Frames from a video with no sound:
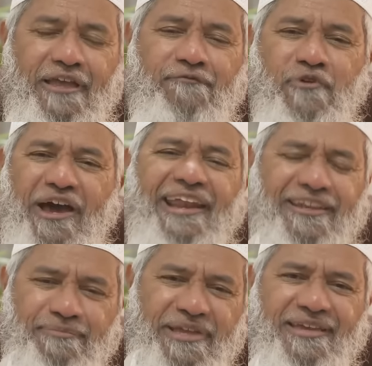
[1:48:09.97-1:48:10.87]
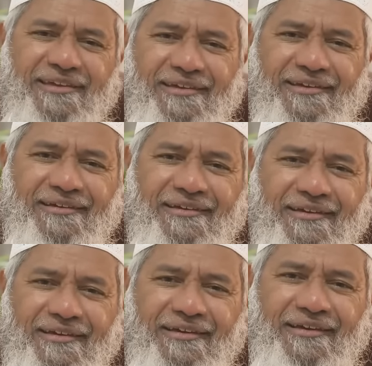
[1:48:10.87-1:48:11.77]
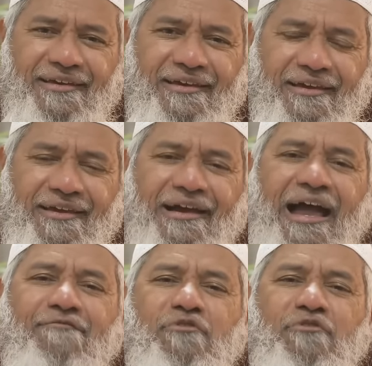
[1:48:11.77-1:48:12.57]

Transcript: If you arrest me, I